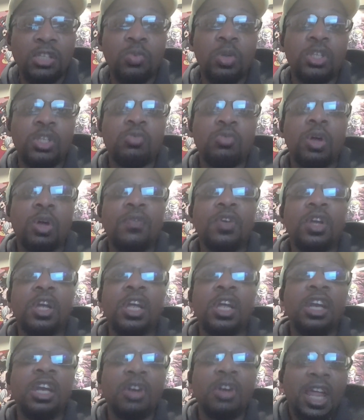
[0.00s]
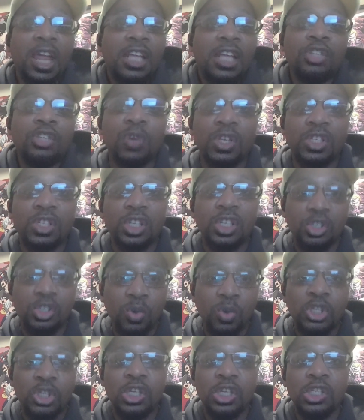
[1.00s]
whatsoever, and they're not interested in
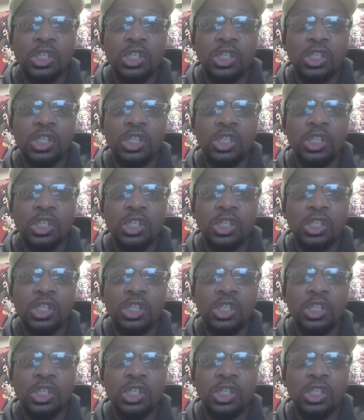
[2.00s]
switching.